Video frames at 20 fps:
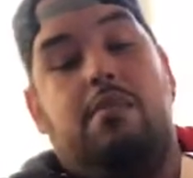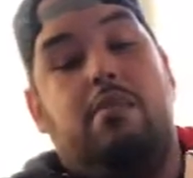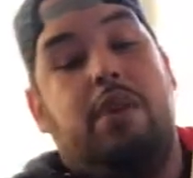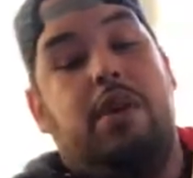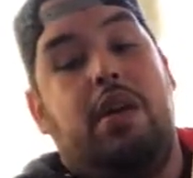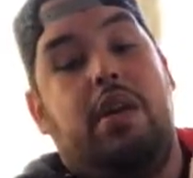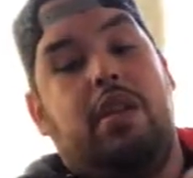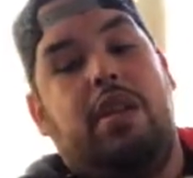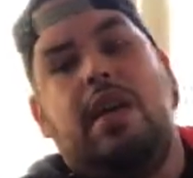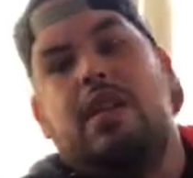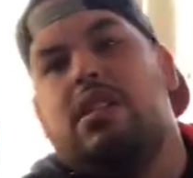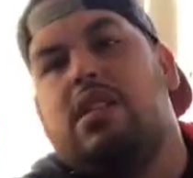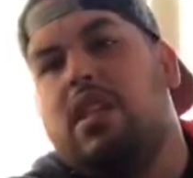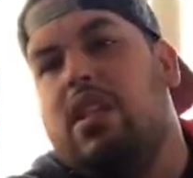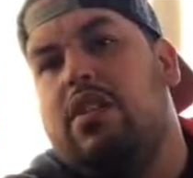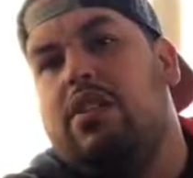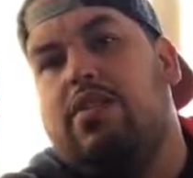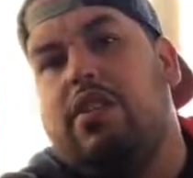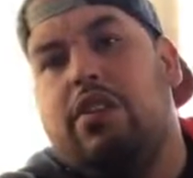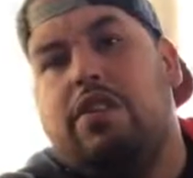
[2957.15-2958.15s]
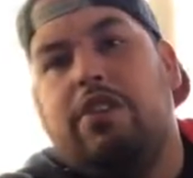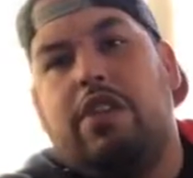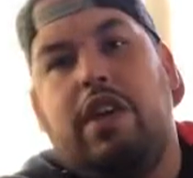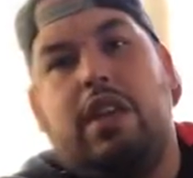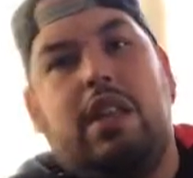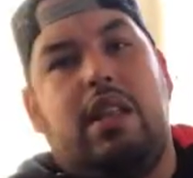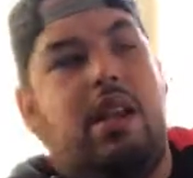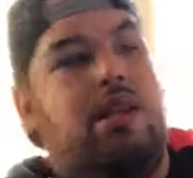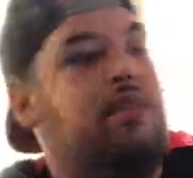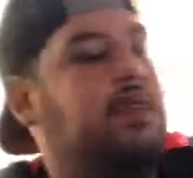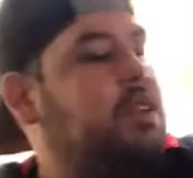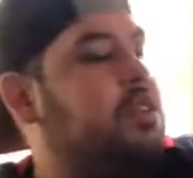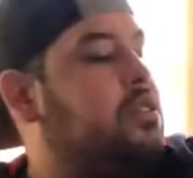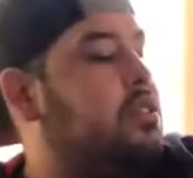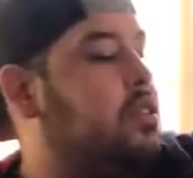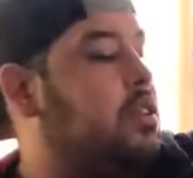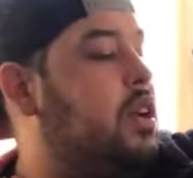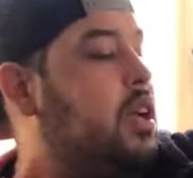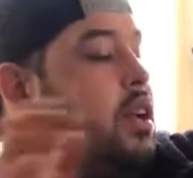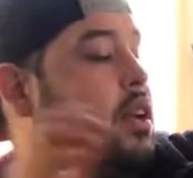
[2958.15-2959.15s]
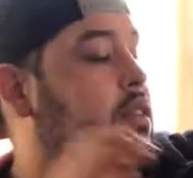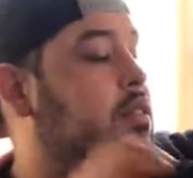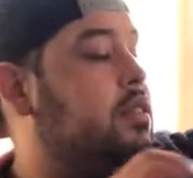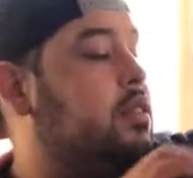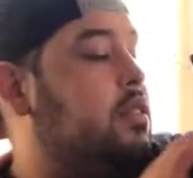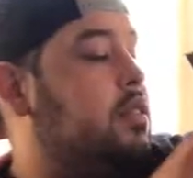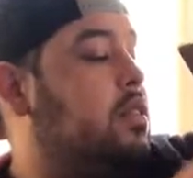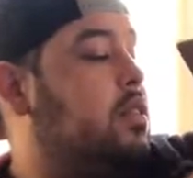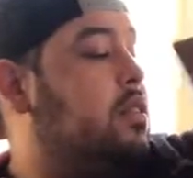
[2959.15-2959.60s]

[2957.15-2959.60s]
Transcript: But that's a little fun fact that I want to show you guys.